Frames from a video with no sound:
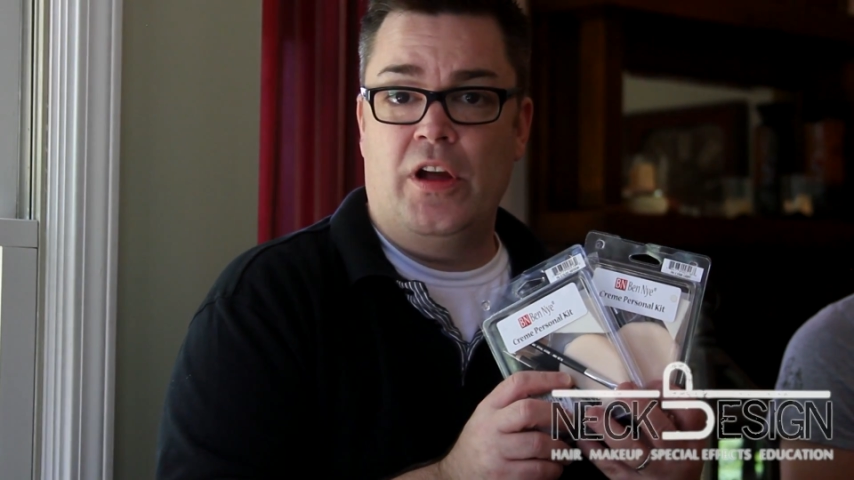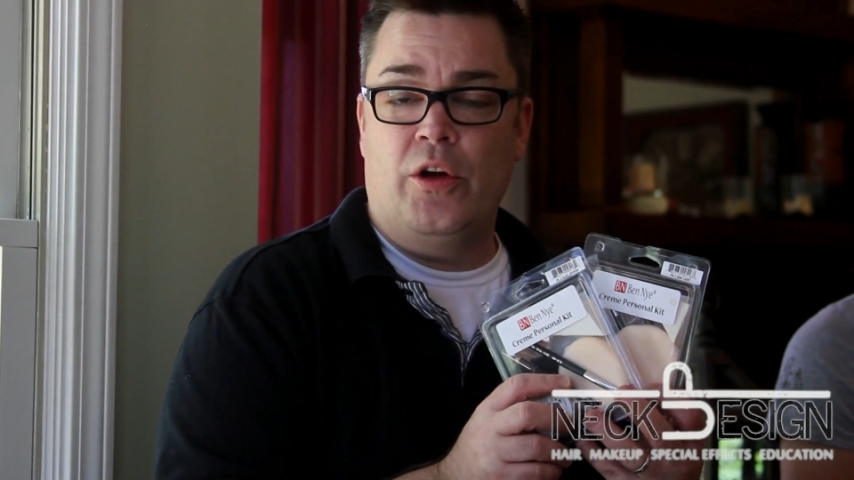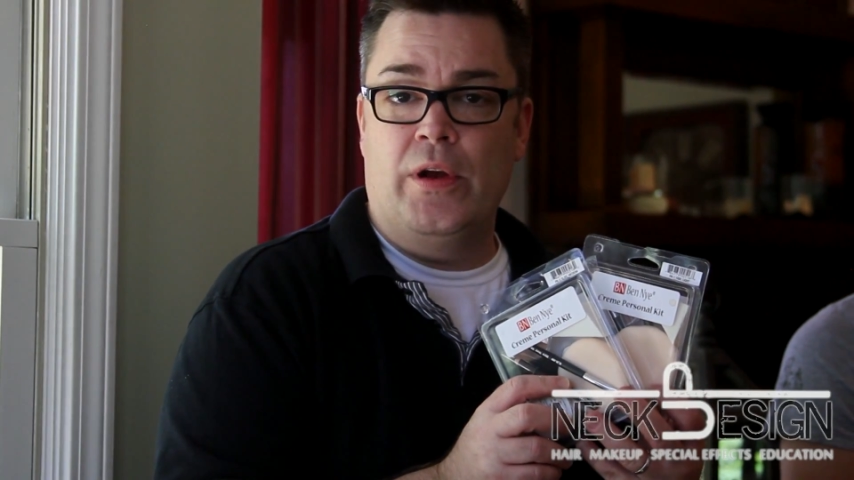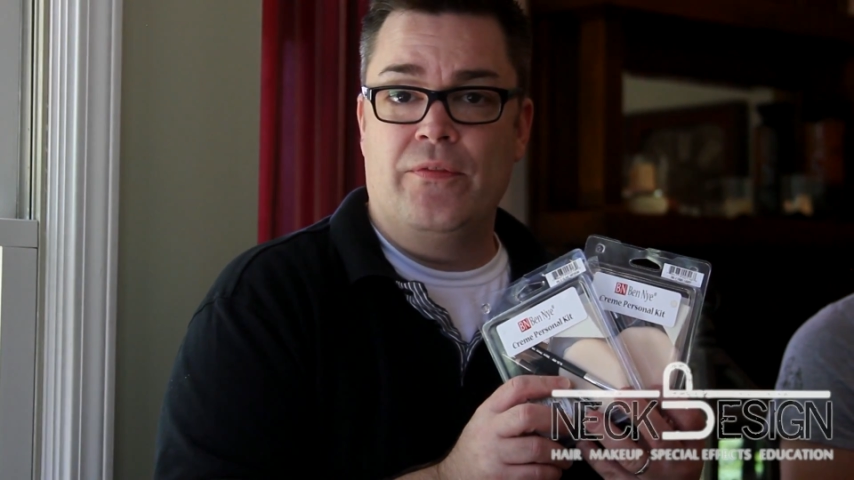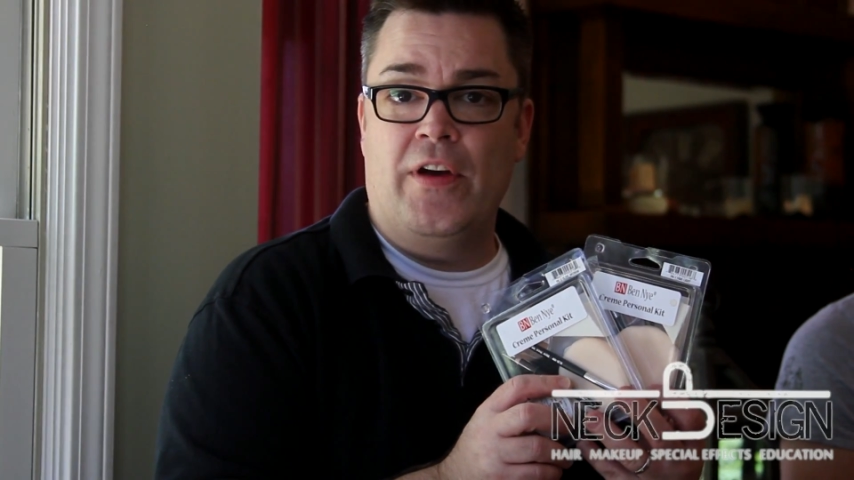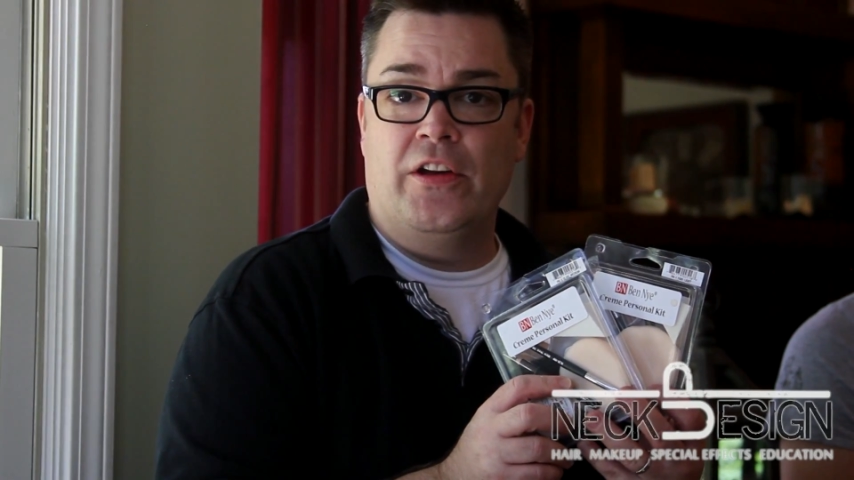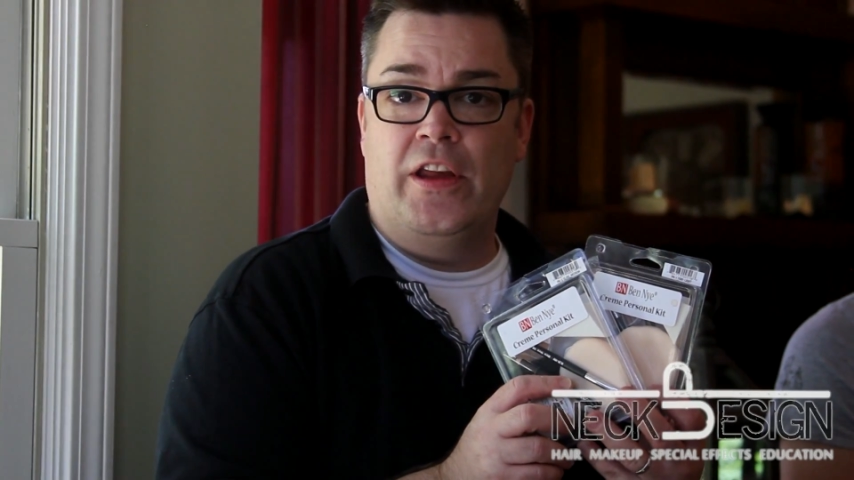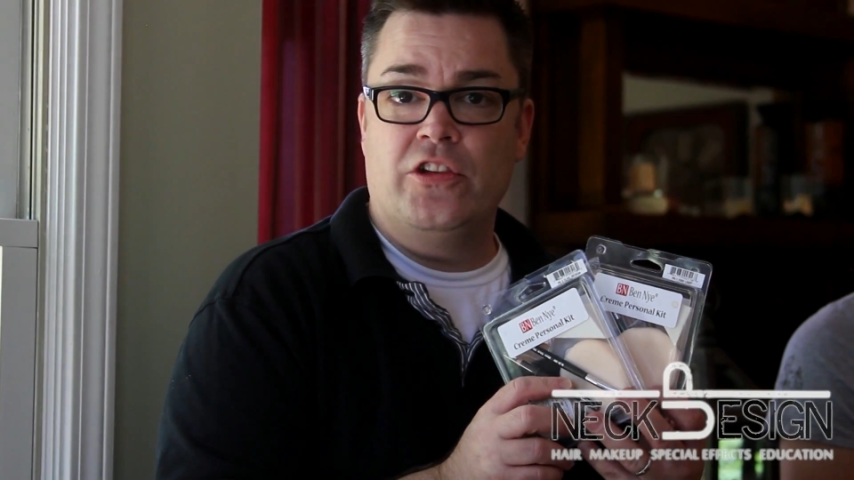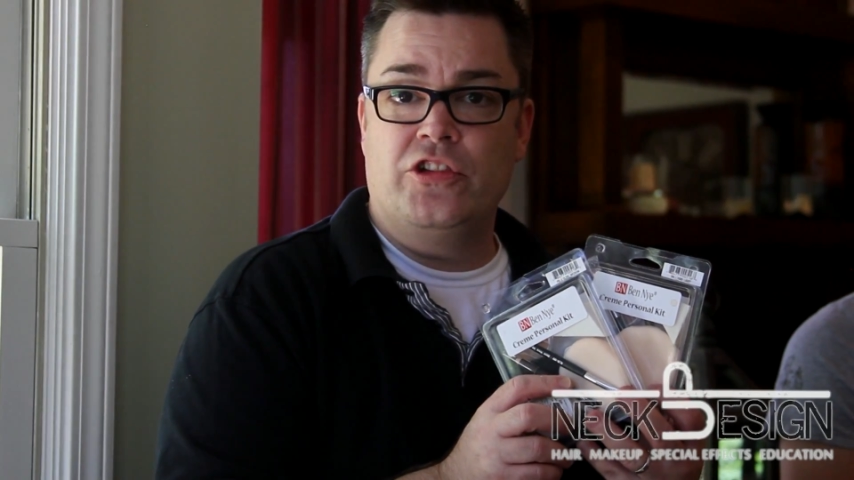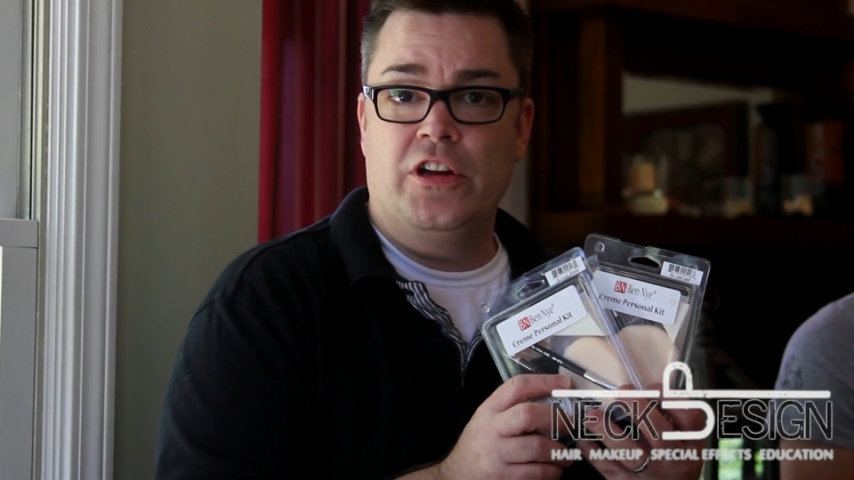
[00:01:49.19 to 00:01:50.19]
a cream
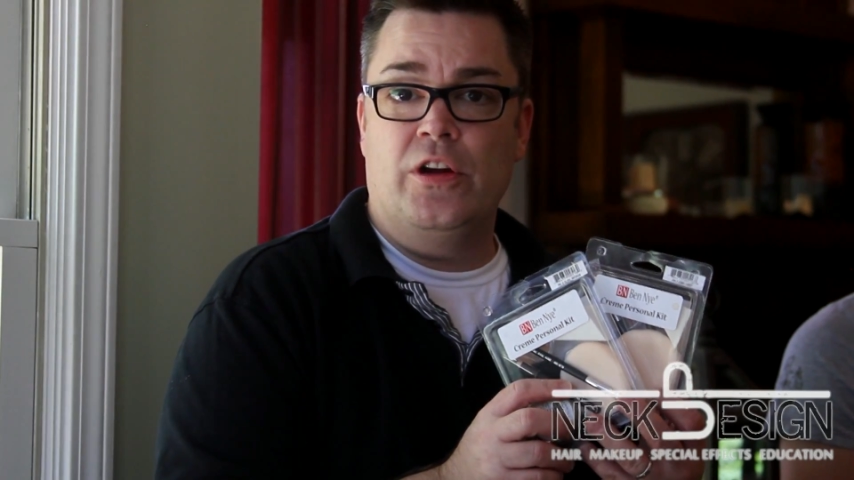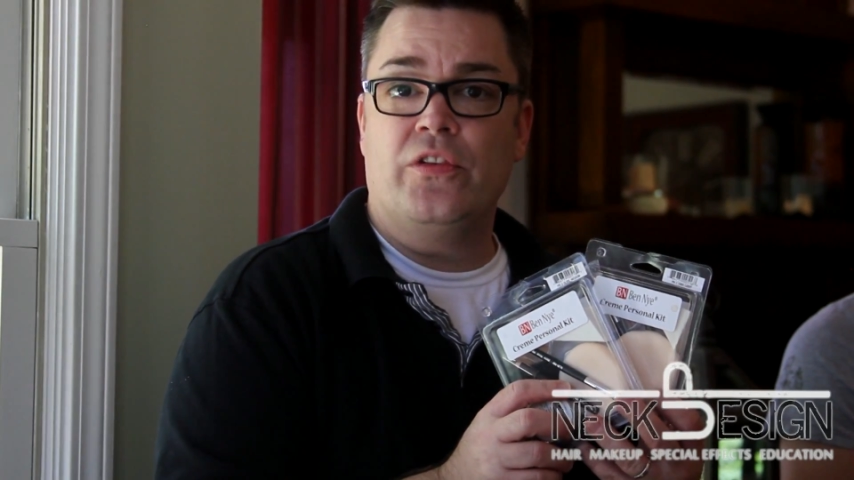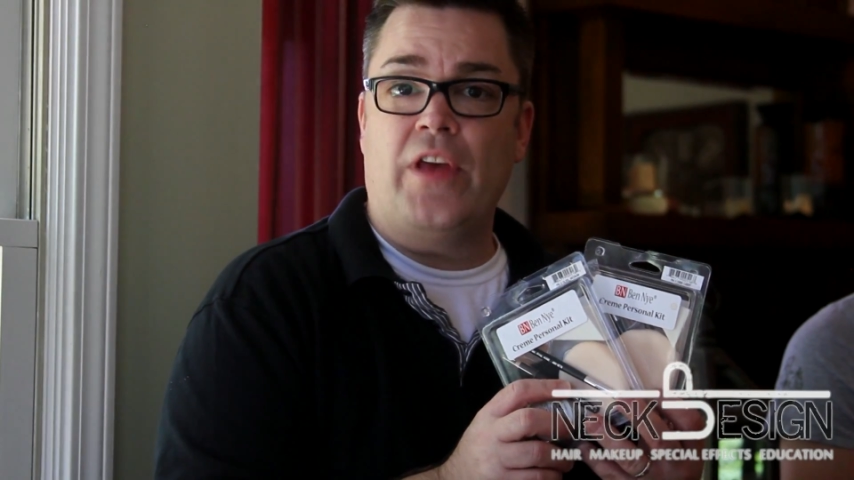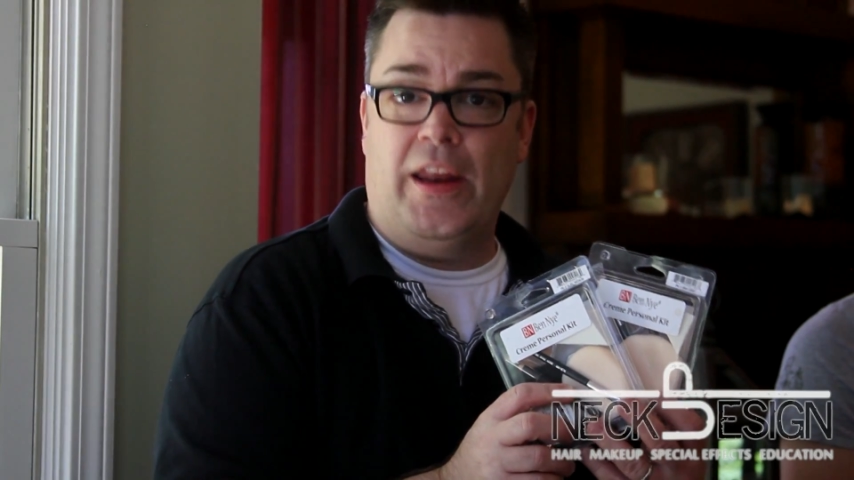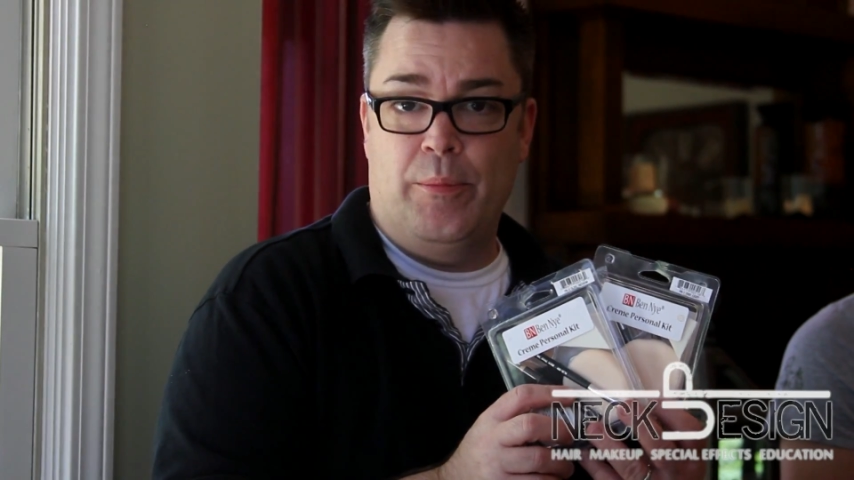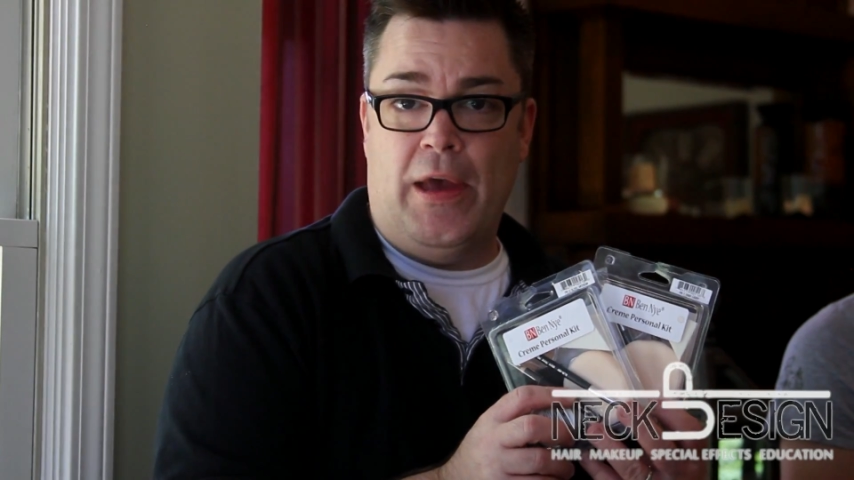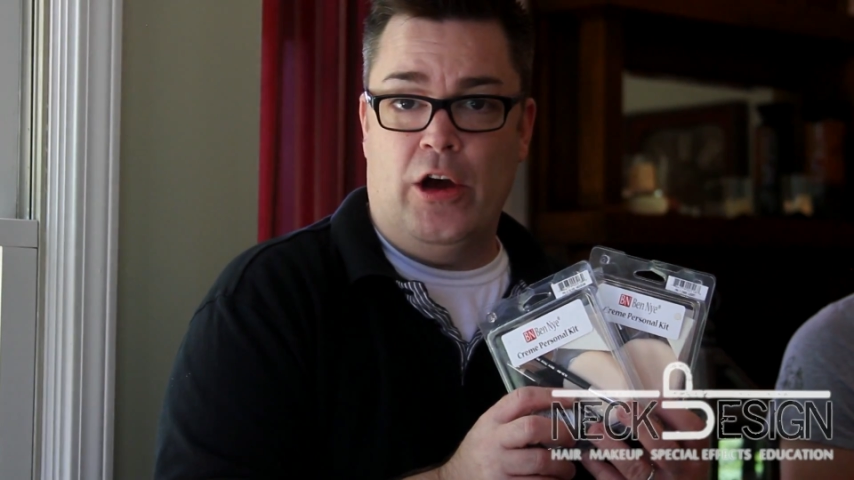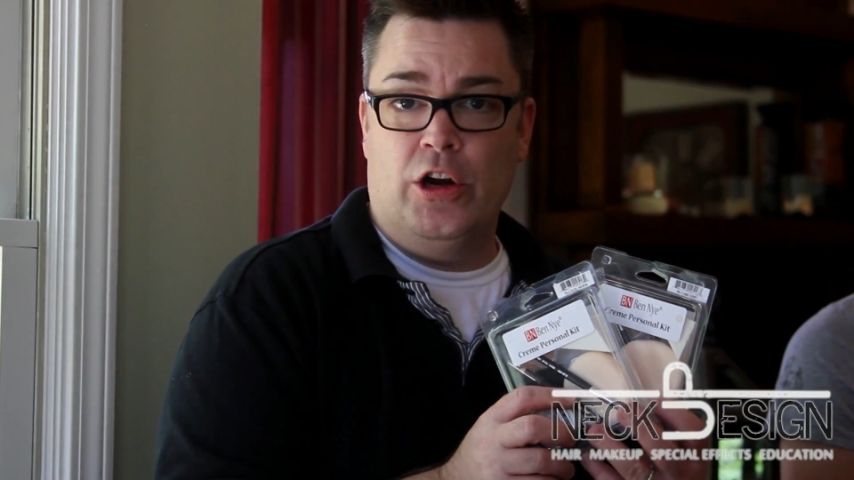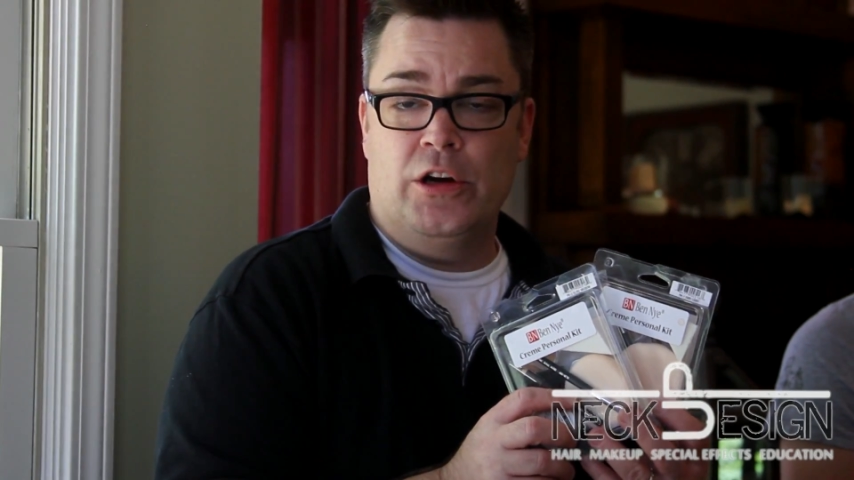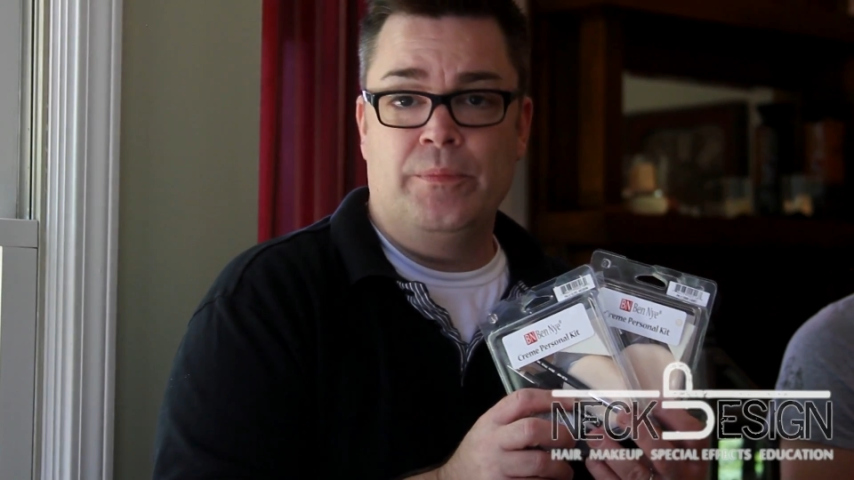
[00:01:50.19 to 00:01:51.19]
foundation, your setting
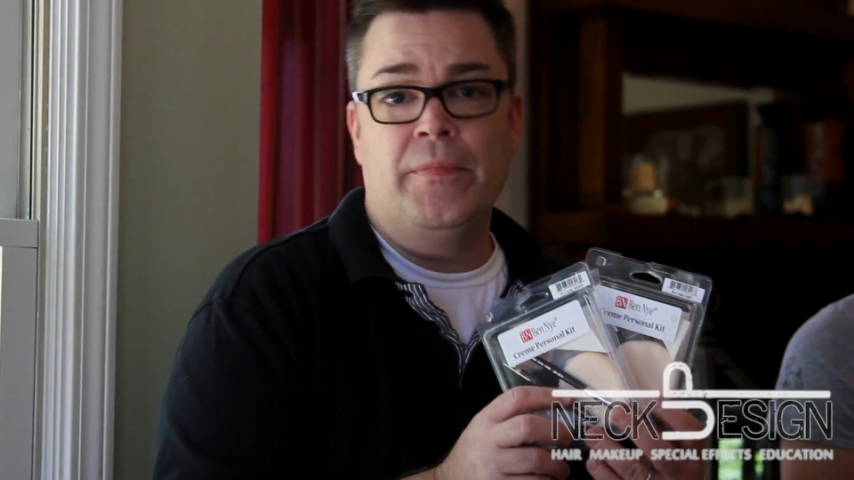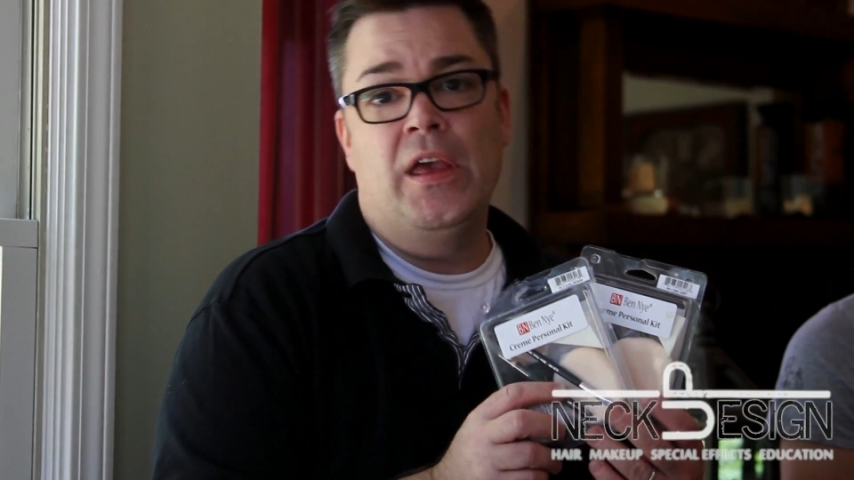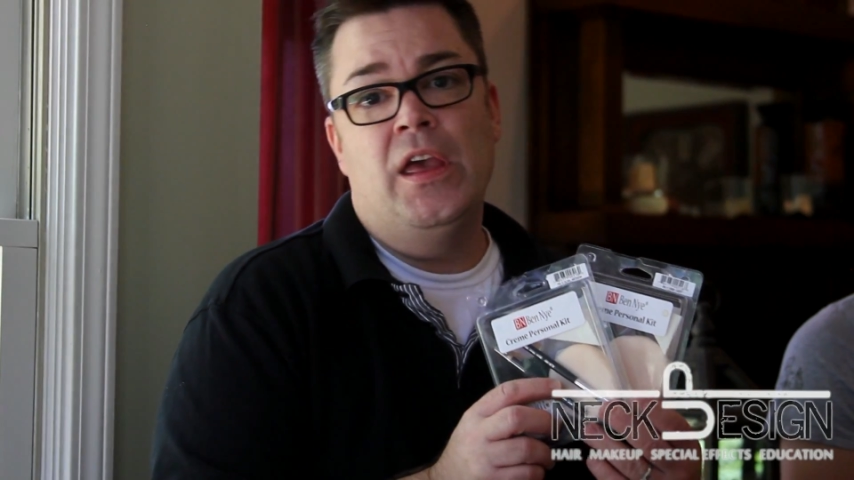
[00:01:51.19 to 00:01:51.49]
powder,